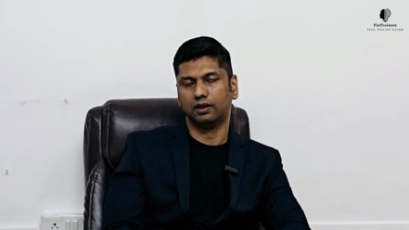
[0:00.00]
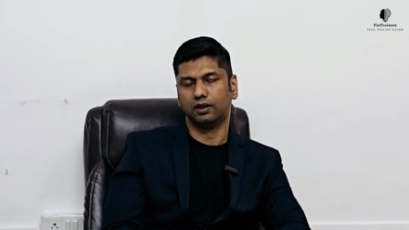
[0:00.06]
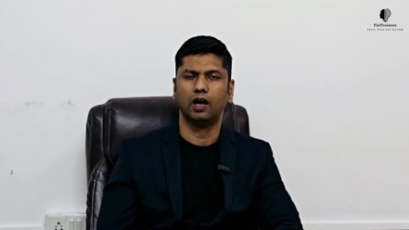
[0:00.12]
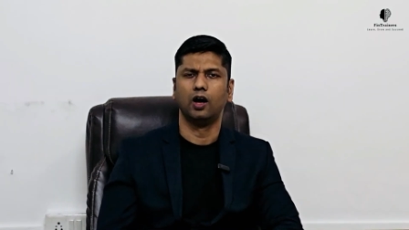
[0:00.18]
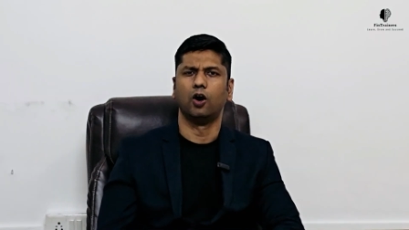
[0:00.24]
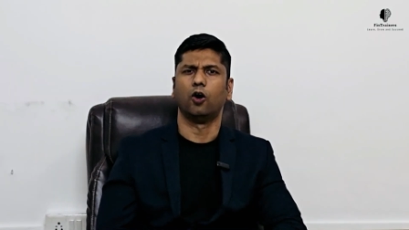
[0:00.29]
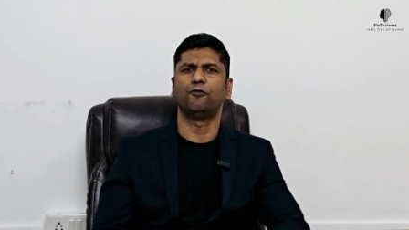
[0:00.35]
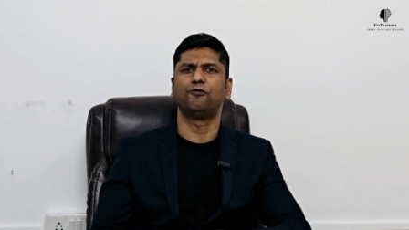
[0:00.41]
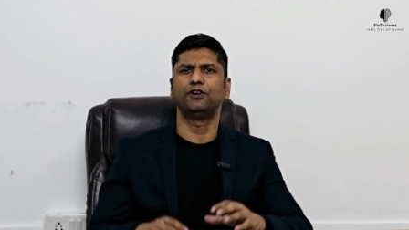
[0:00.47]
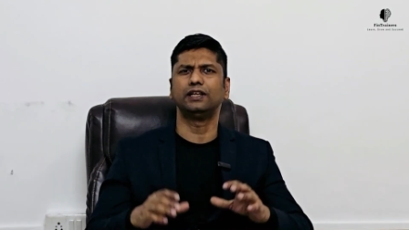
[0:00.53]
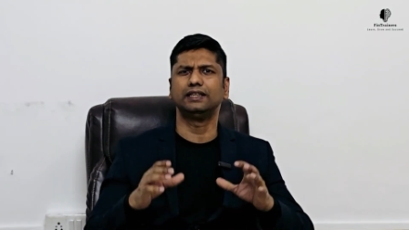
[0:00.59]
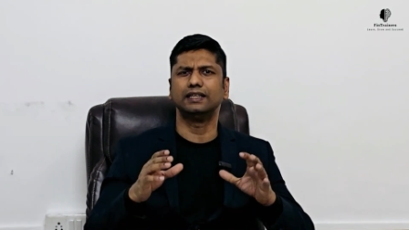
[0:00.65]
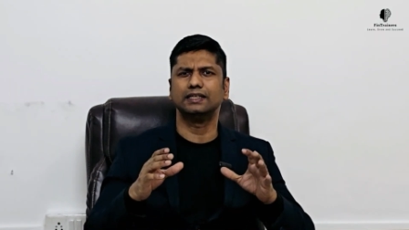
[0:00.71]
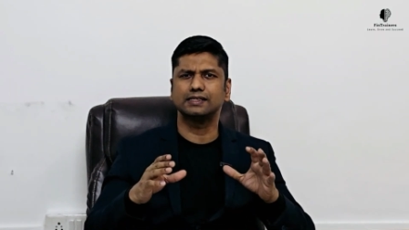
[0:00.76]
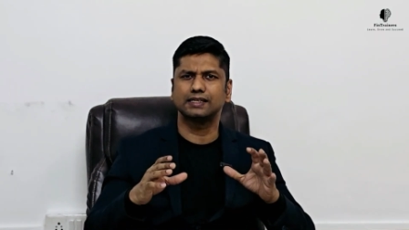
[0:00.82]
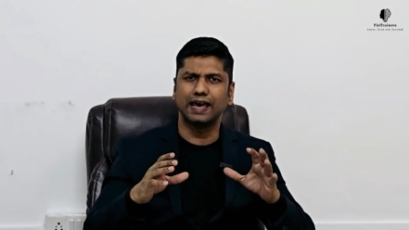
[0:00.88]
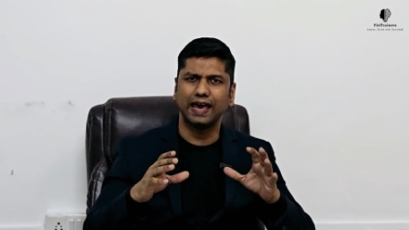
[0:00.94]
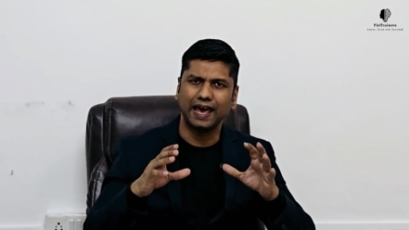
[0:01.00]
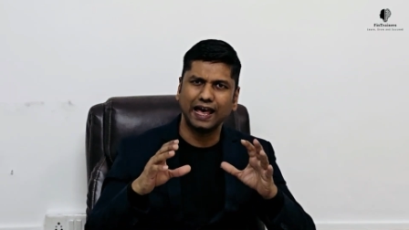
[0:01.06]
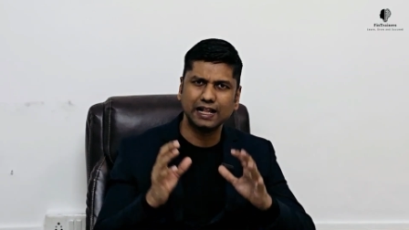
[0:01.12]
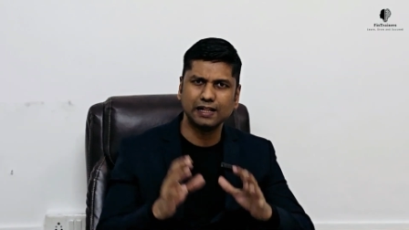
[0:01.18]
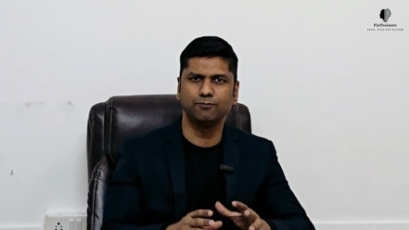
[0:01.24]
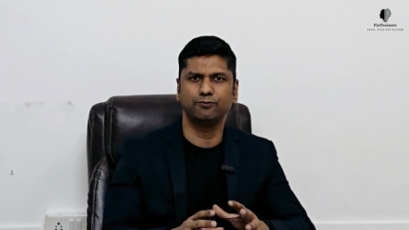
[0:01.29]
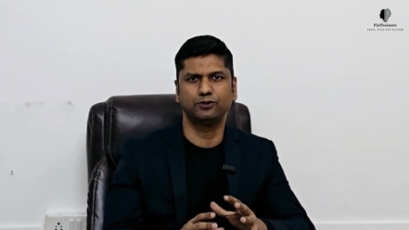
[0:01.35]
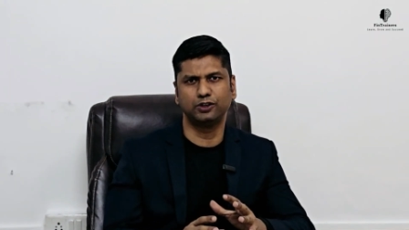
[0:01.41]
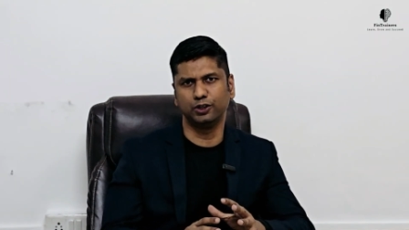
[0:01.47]
Hopefully this
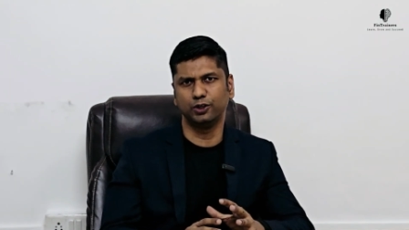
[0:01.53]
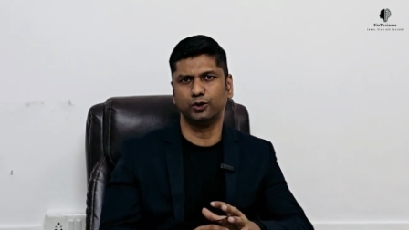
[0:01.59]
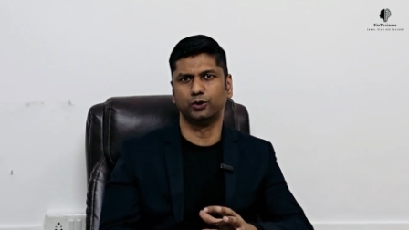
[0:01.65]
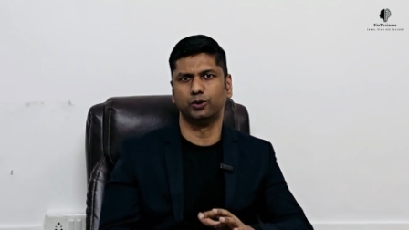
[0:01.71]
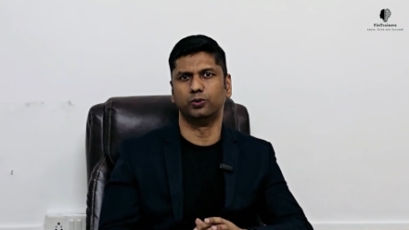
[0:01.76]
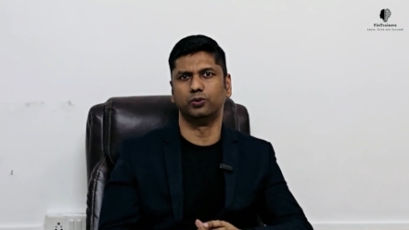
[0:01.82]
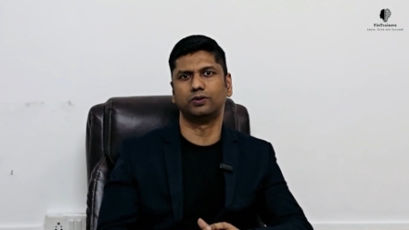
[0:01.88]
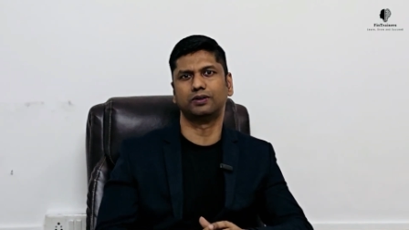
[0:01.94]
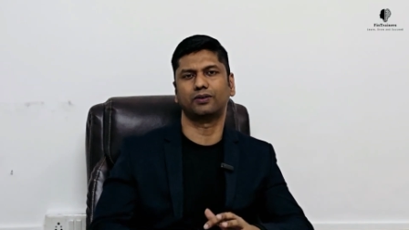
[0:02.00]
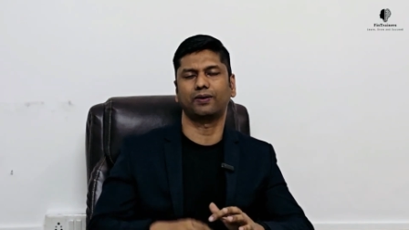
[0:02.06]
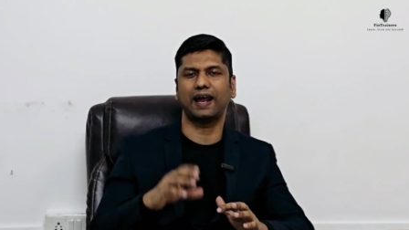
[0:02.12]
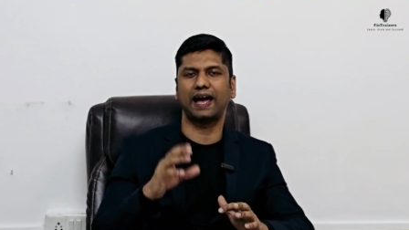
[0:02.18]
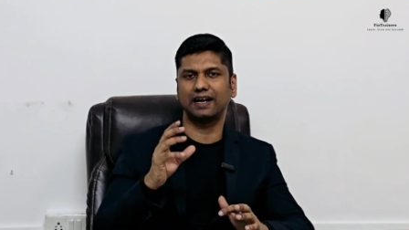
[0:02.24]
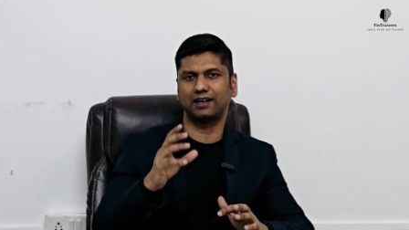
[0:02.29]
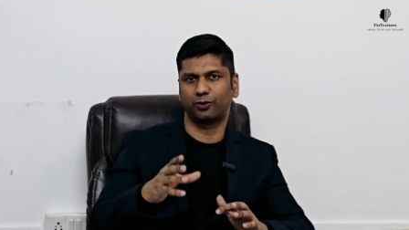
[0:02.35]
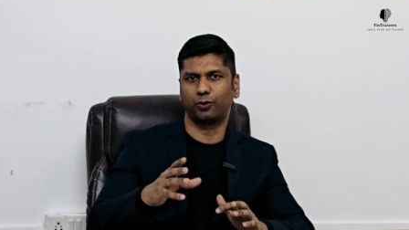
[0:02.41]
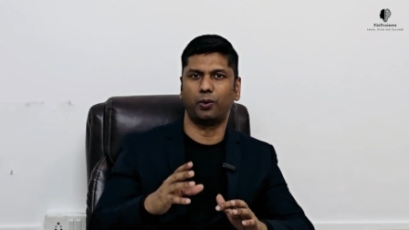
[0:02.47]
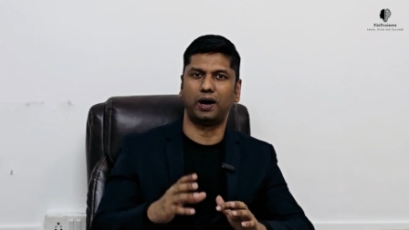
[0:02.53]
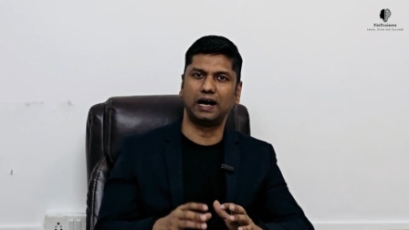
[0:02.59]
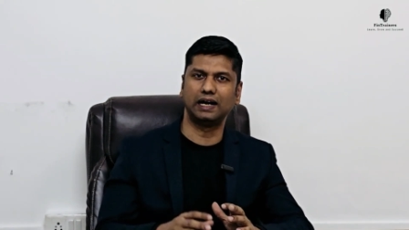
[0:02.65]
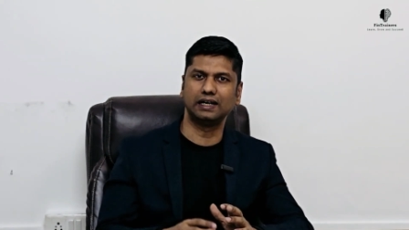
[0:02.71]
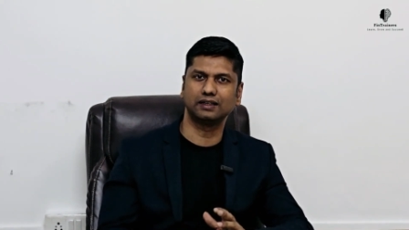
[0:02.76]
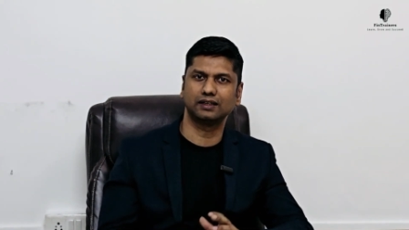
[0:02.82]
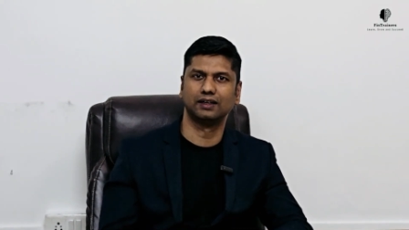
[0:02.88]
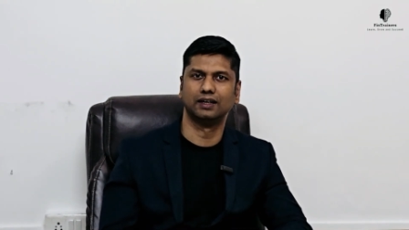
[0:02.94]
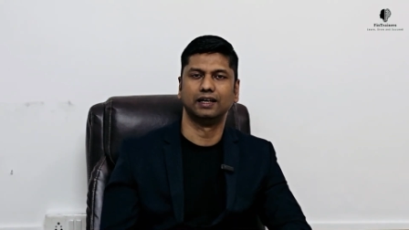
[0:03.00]
helps you crack
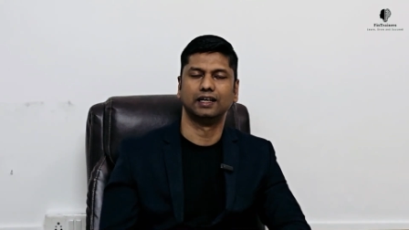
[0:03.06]
quant.